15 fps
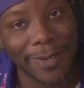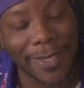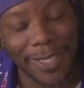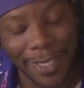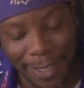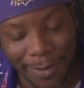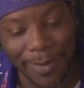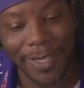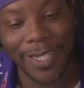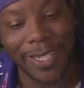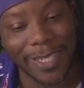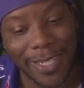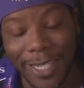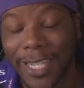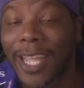He's doing
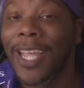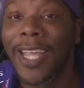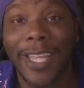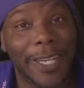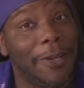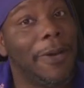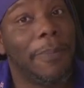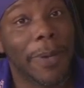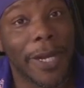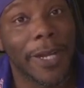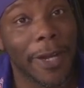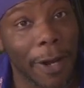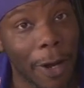decent. He he doing better than